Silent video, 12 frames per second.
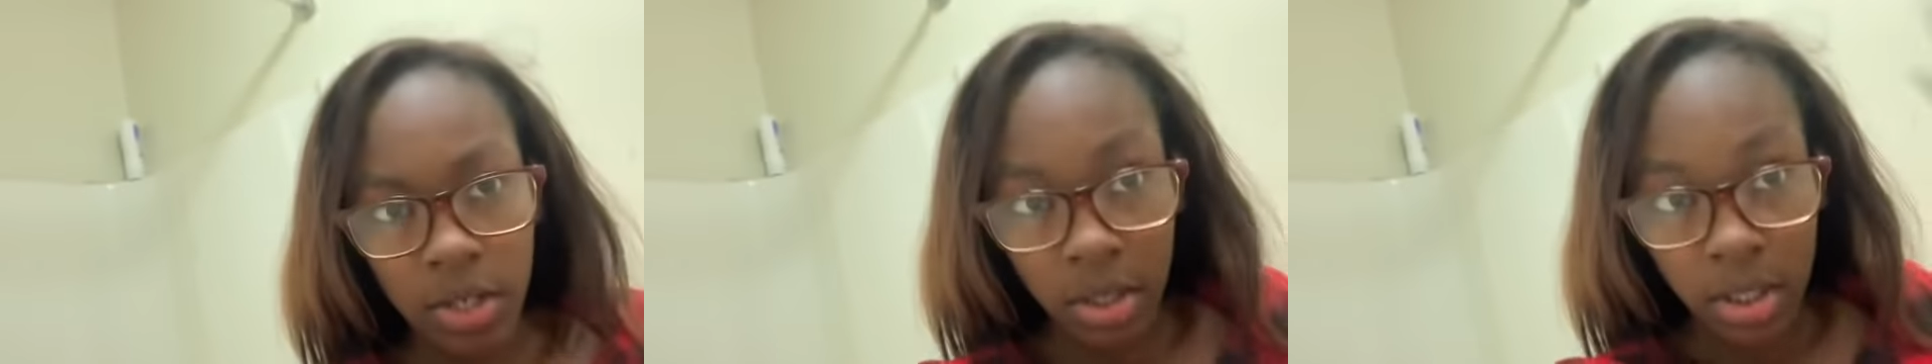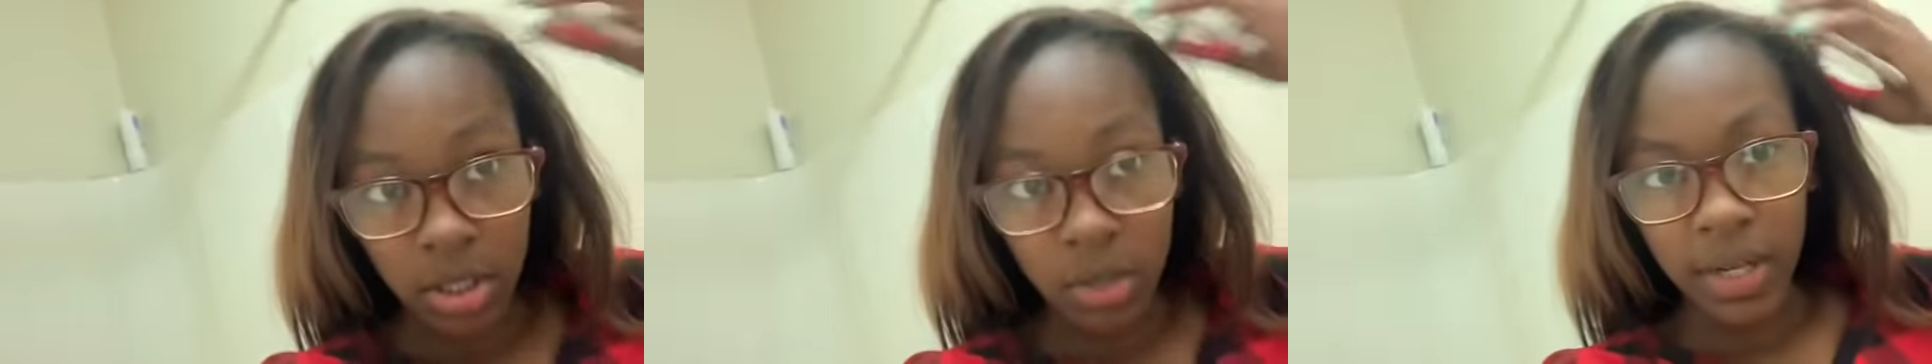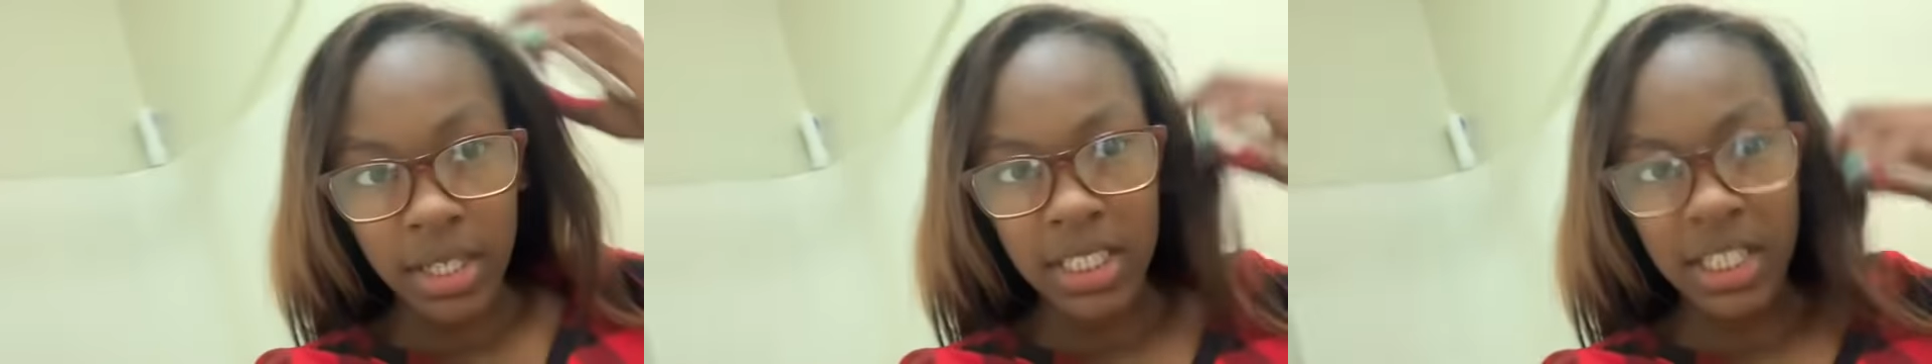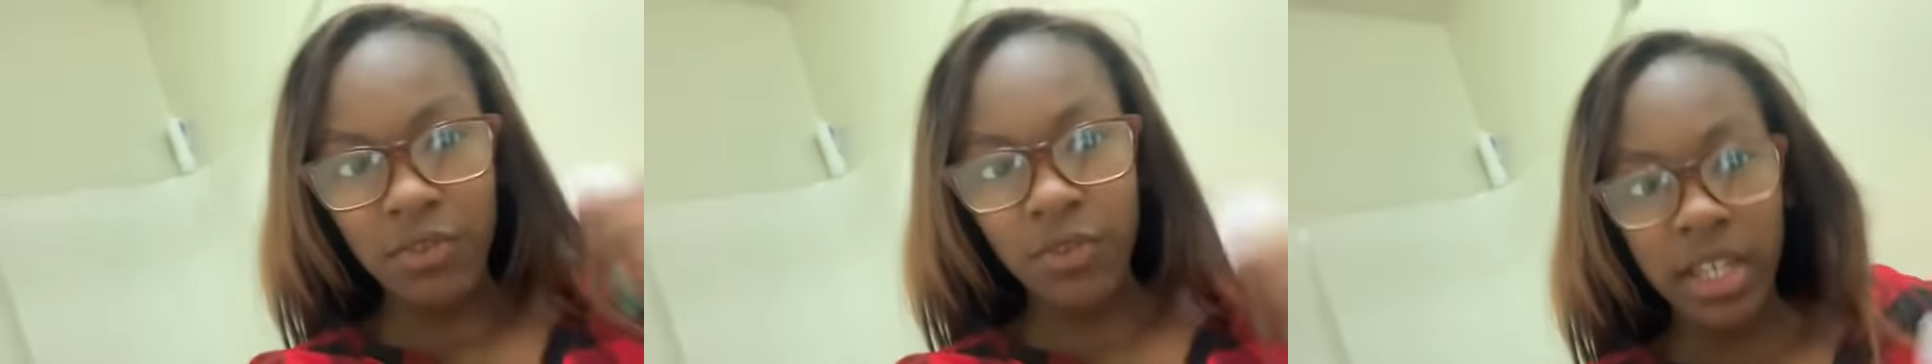I know I look
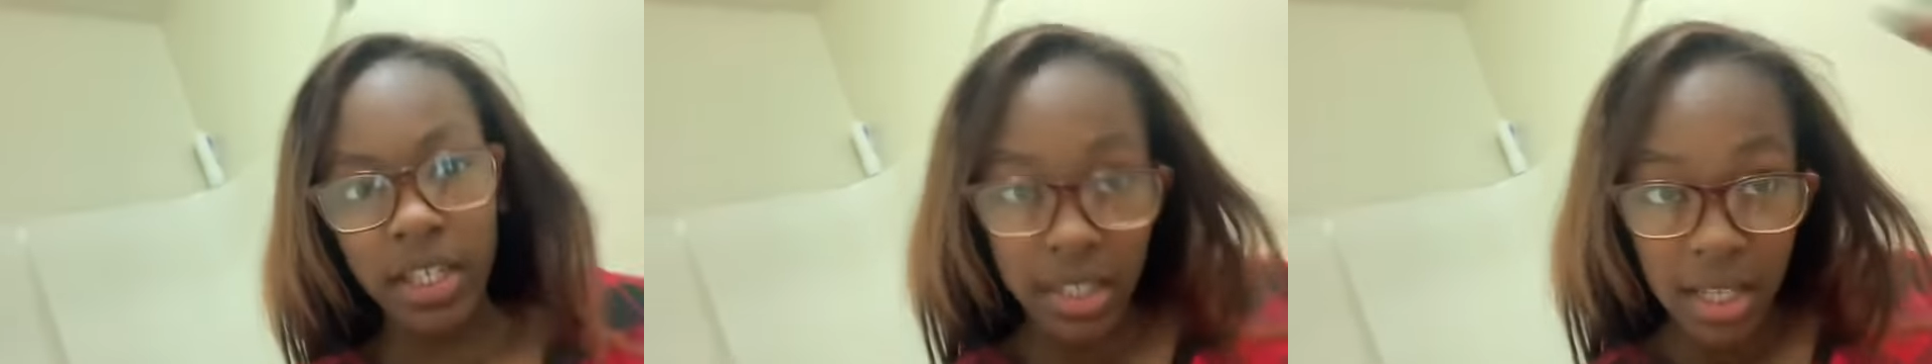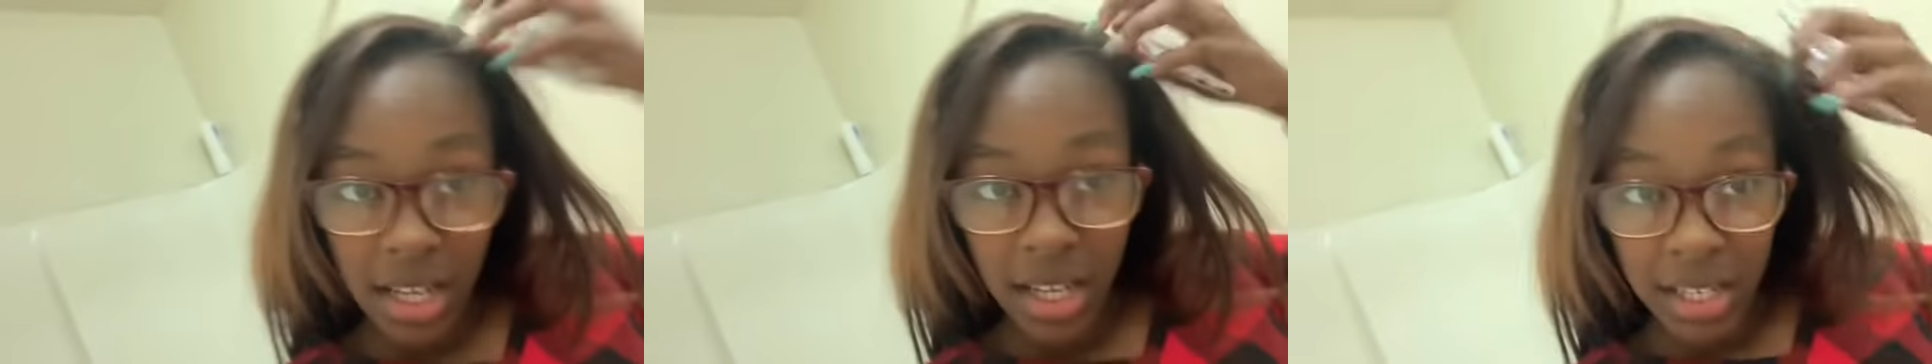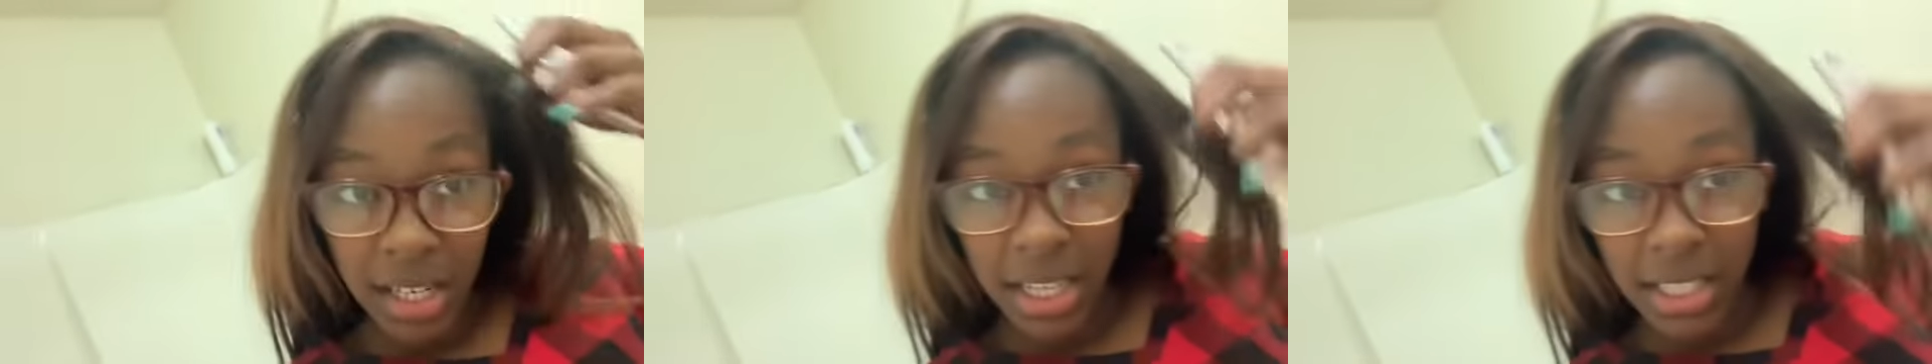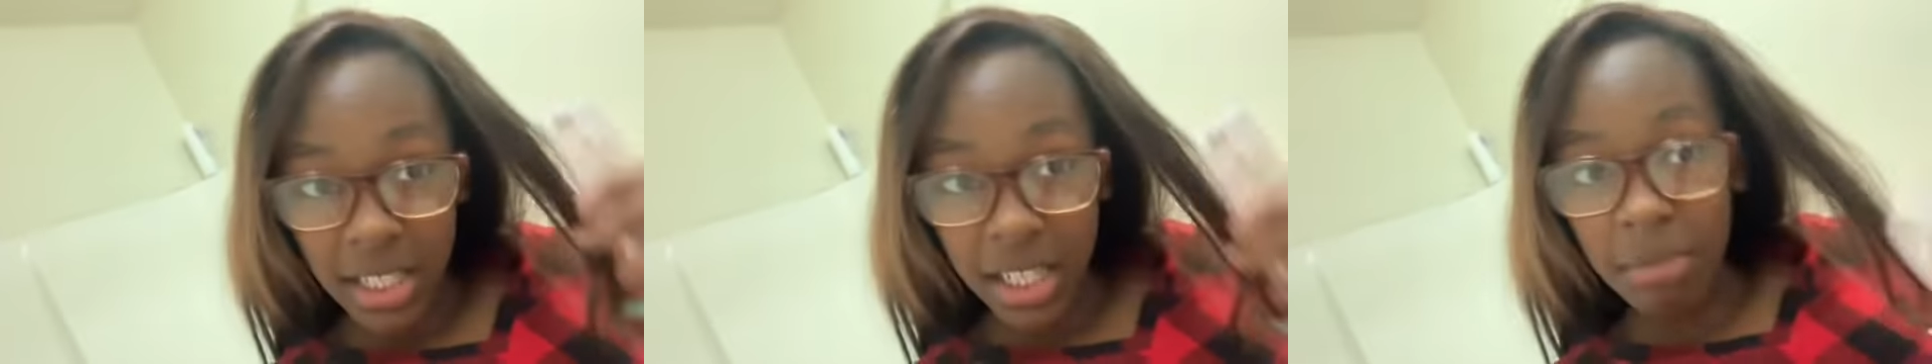crazy. It's freaking
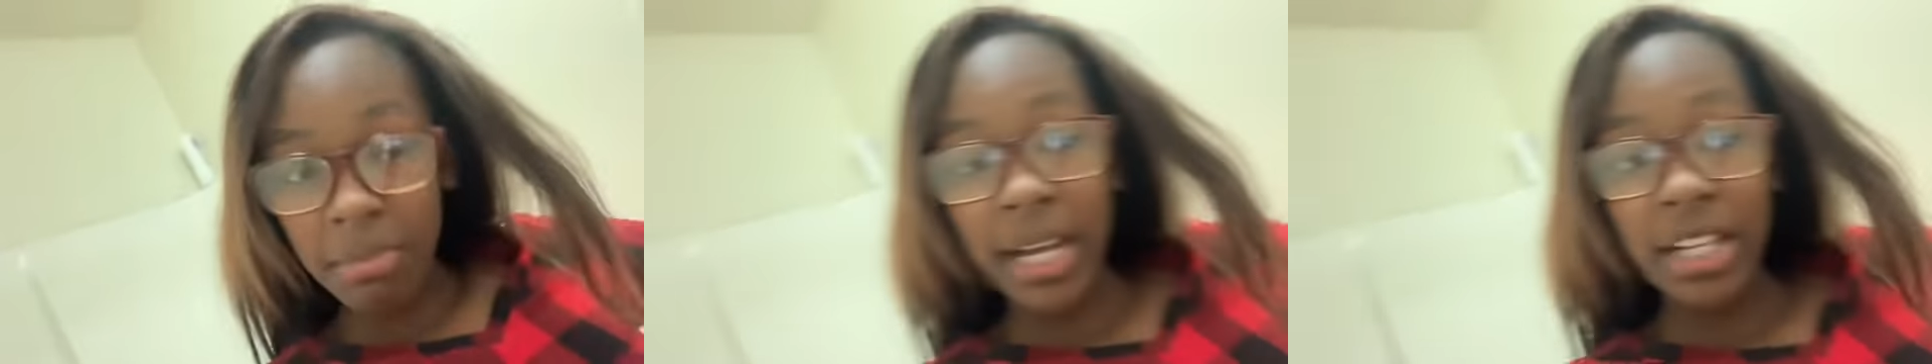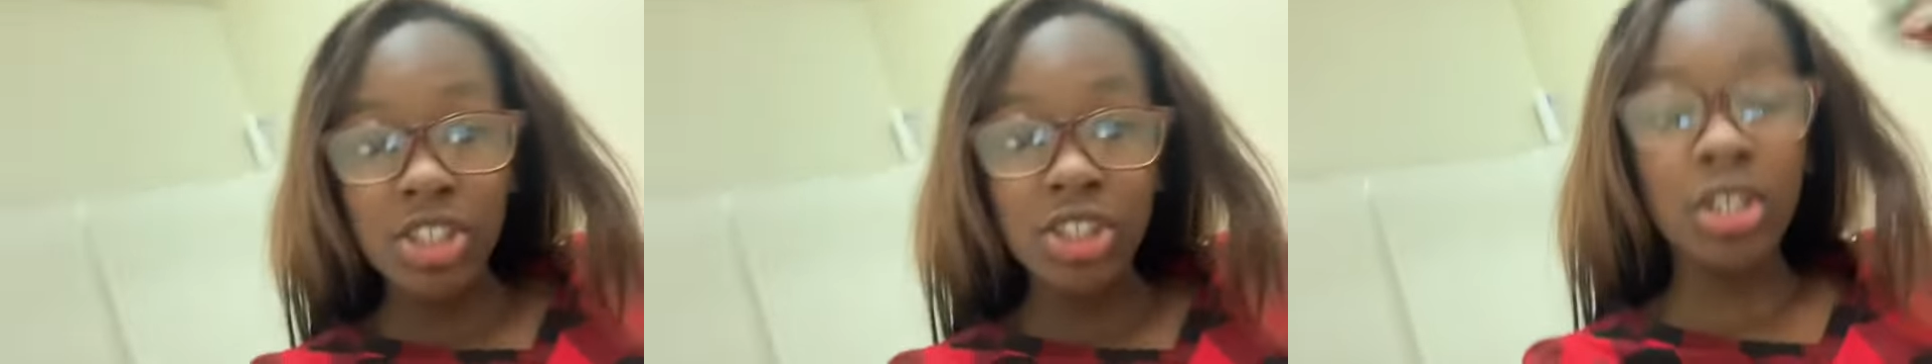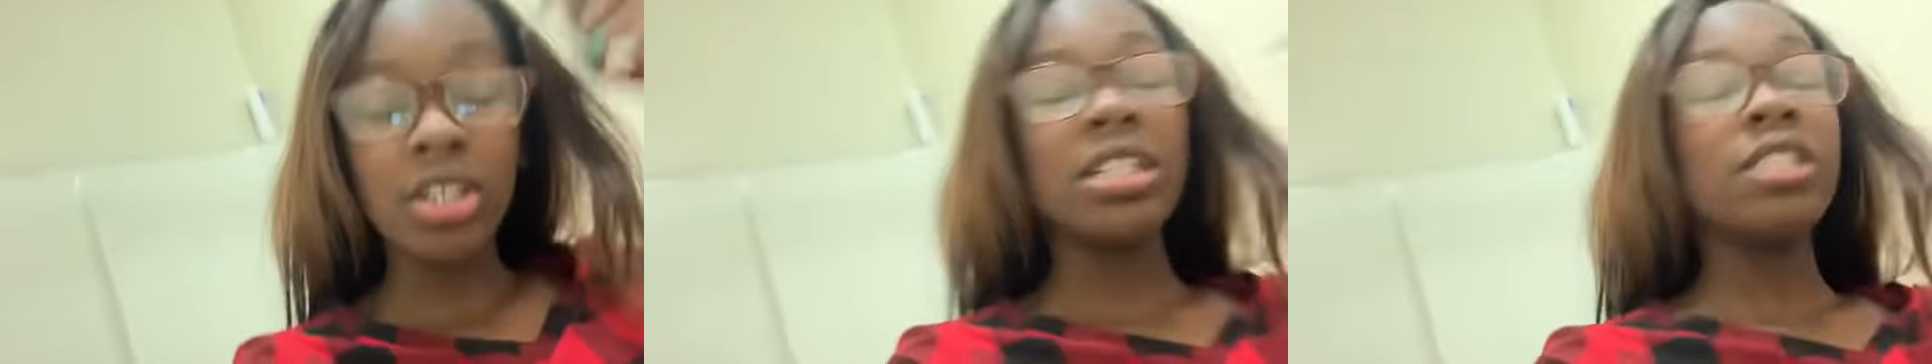nighttime, but I just started